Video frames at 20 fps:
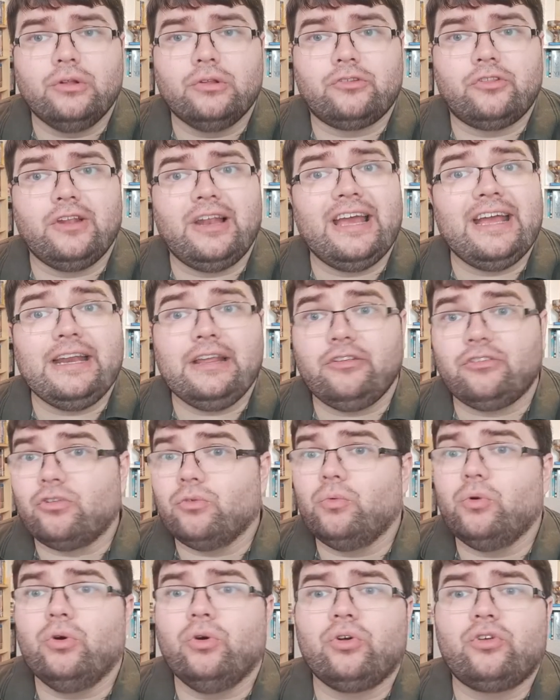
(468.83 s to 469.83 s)
ladies that
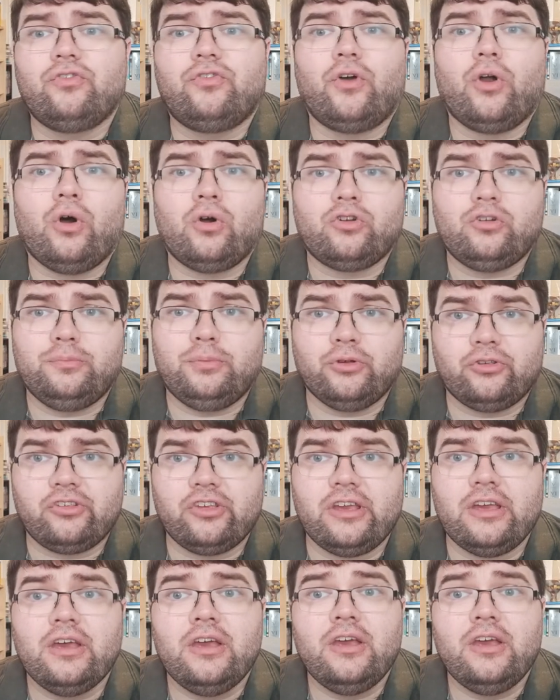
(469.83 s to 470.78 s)
works for Octopussy,